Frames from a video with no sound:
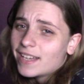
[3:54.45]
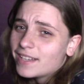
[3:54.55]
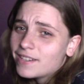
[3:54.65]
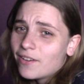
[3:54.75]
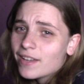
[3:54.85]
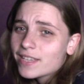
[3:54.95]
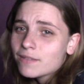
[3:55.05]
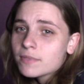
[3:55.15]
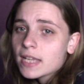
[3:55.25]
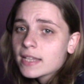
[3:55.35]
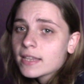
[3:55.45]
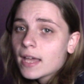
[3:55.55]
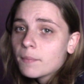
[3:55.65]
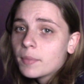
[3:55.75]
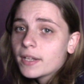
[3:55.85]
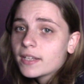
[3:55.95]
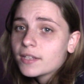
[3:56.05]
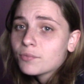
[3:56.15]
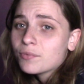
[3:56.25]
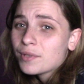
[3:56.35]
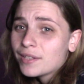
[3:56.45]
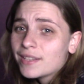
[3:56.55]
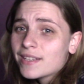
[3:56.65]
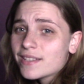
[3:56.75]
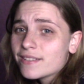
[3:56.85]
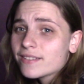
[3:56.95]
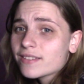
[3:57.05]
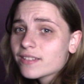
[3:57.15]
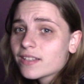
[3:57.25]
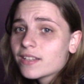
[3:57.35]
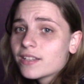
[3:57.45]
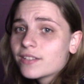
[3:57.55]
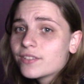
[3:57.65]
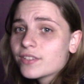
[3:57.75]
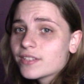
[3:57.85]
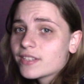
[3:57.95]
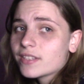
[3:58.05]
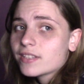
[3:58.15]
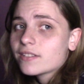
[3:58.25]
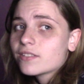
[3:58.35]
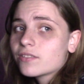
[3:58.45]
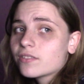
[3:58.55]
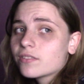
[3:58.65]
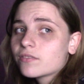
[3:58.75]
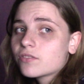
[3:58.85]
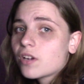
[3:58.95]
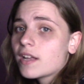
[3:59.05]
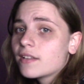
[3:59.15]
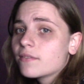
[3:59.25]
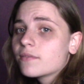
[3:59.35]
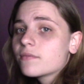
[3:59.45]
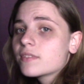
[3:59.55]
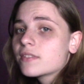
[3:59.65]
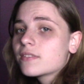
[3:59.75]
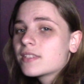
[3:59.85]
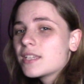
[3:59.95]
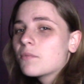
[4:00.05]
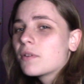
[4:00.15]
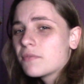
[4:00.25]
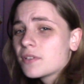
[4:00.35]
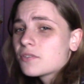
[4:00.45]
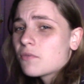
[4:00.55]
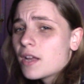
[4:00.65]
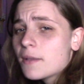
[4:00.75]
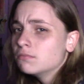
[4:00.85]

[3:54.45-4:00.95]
I know I keep saying that, but it really is just trying to see what feels right.